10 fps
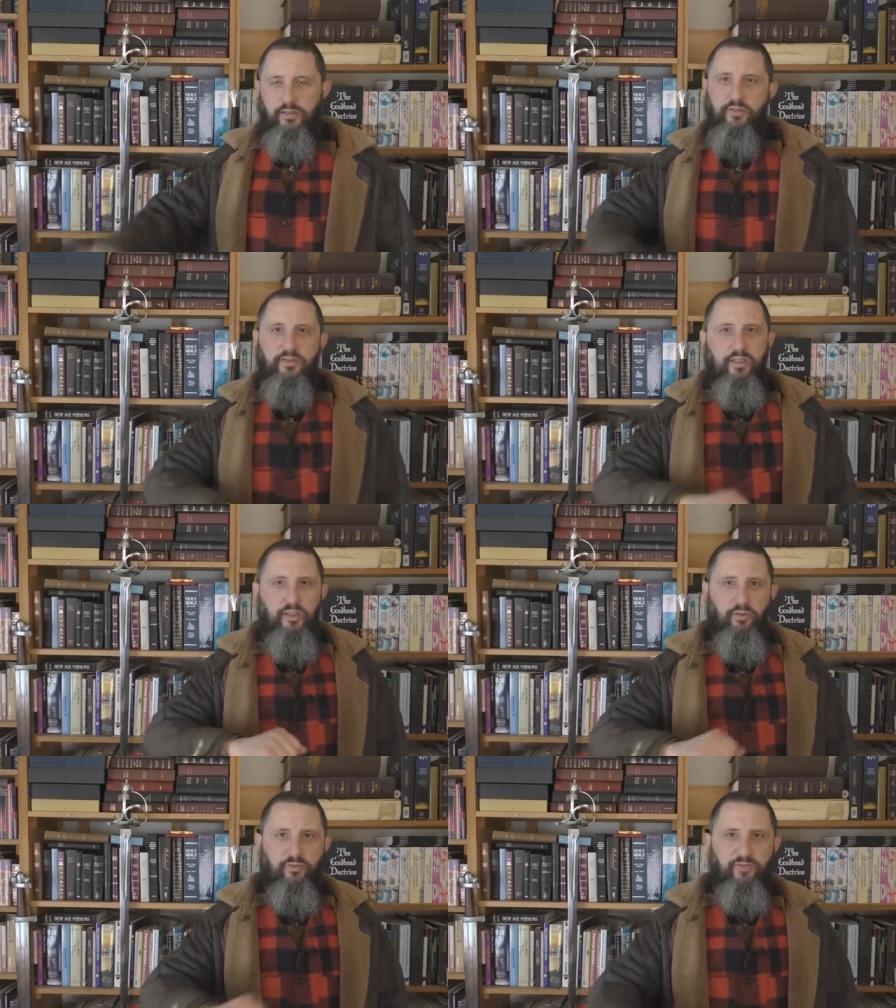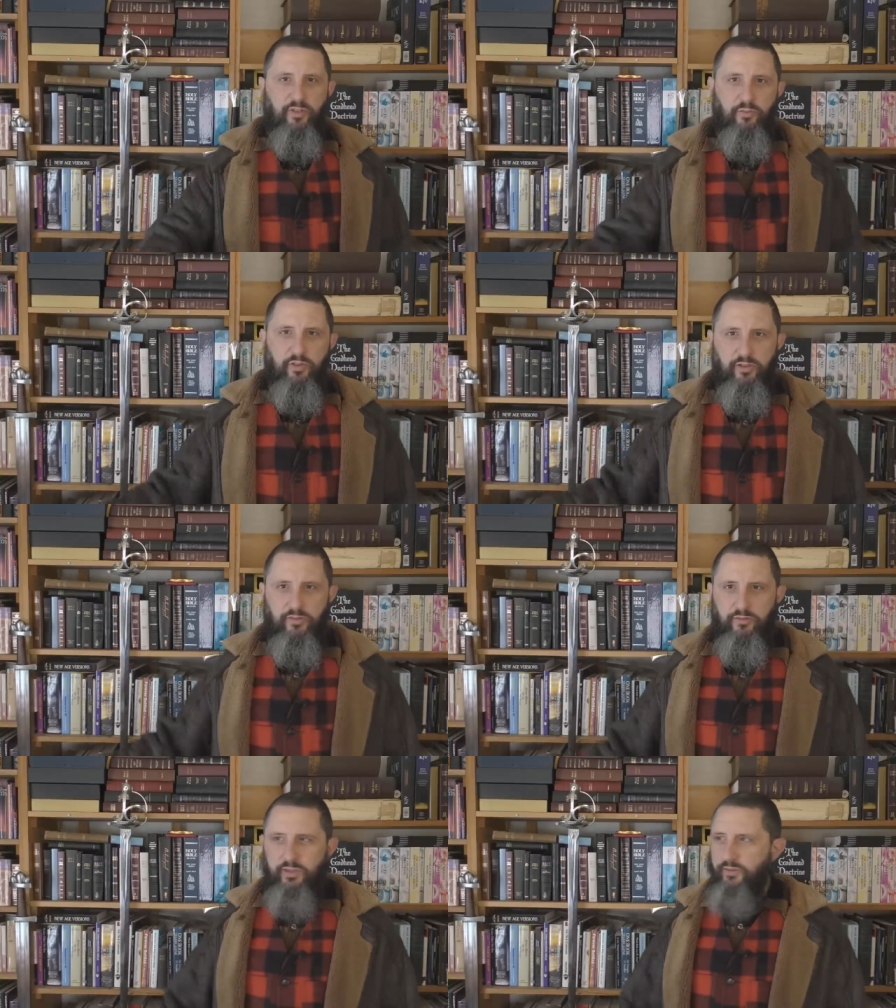See the old film
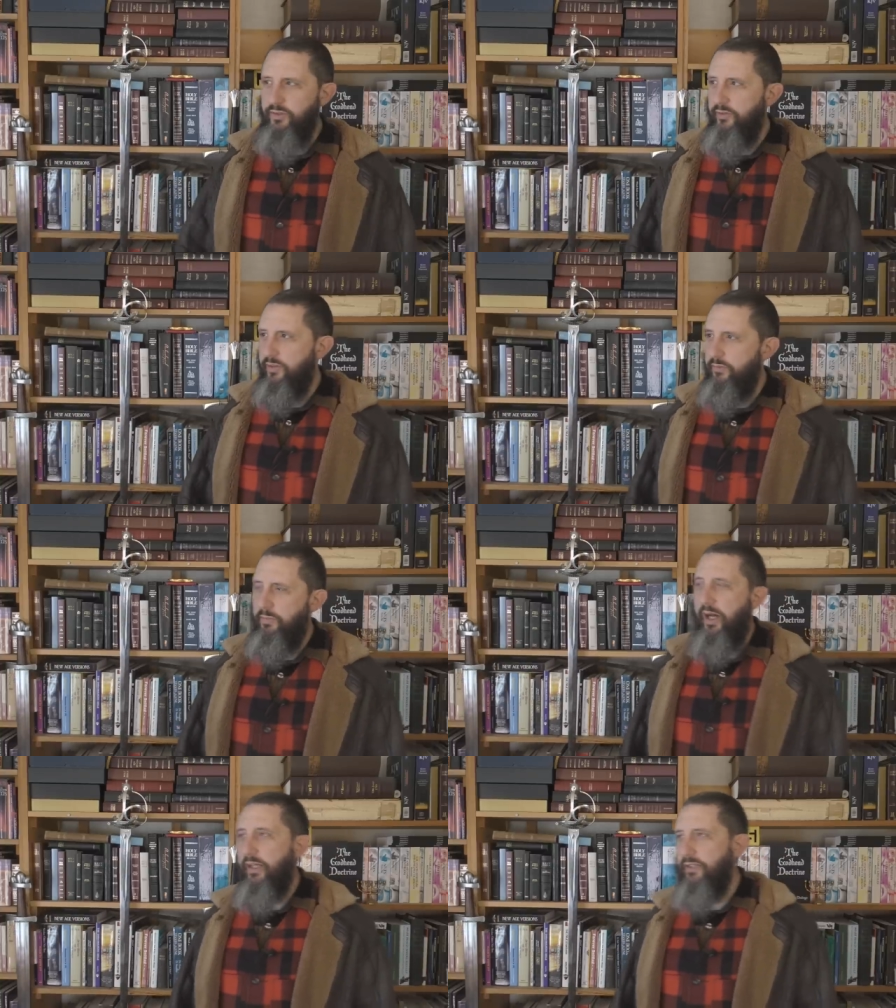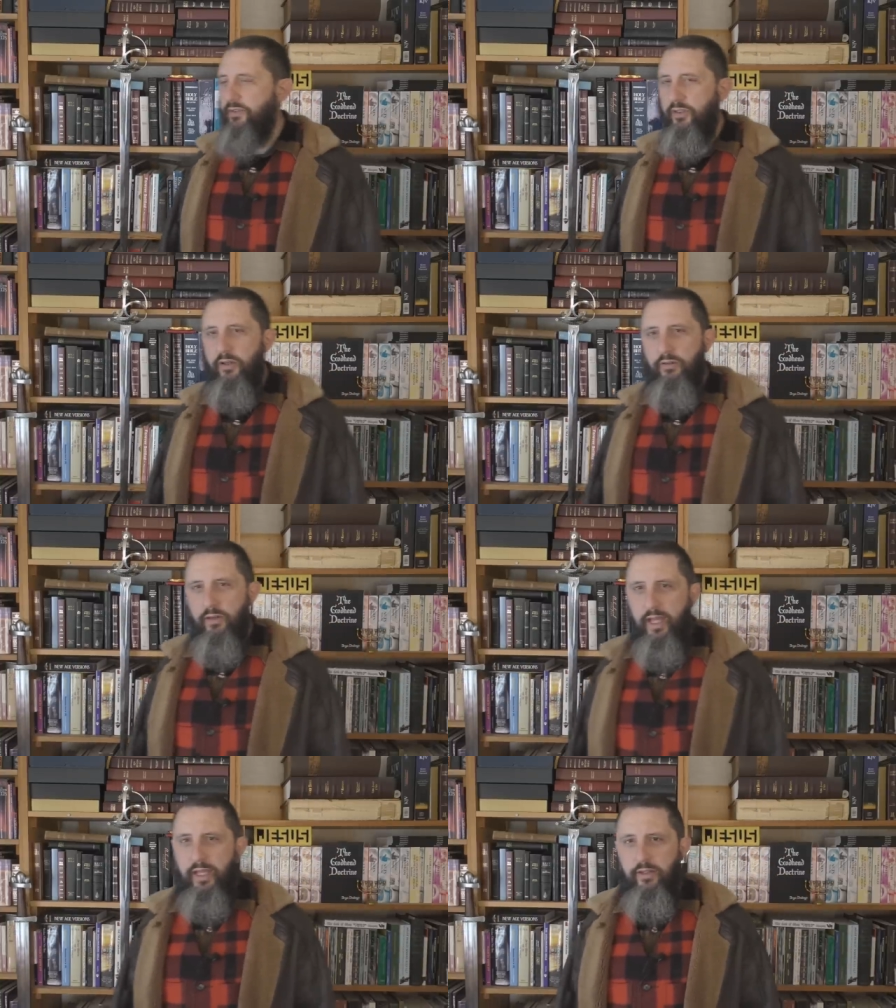reel, reels of the bodies, you
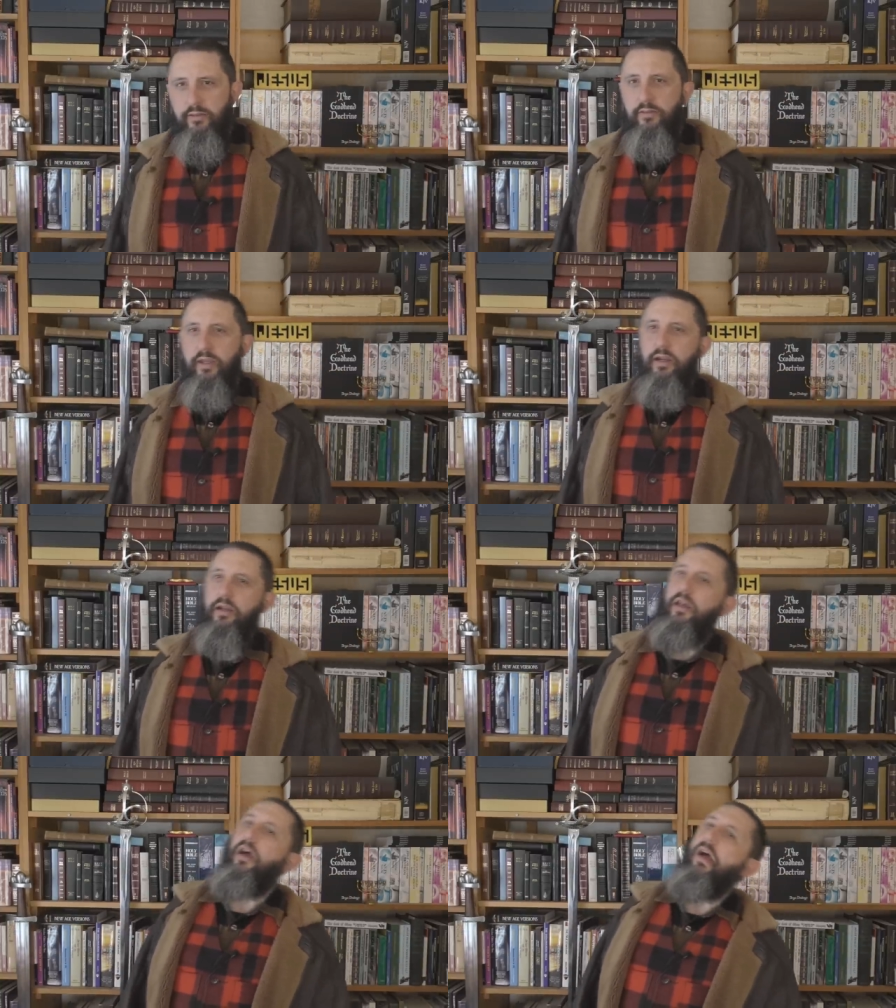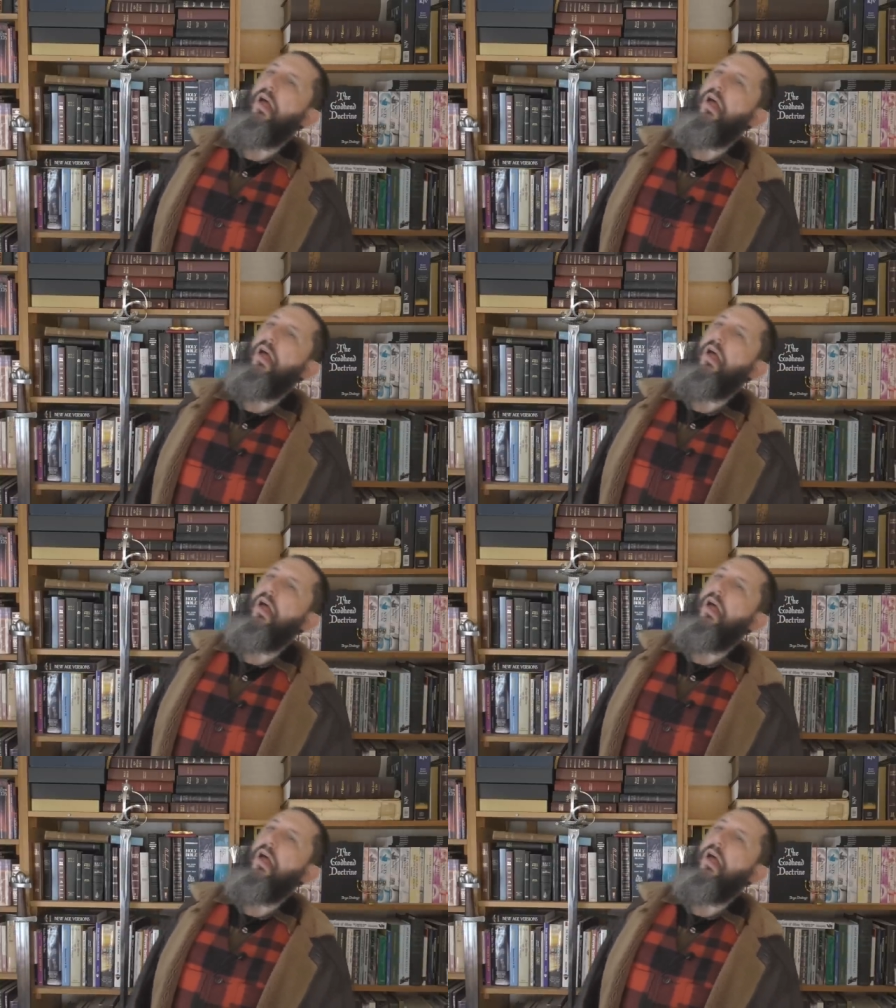know, there and,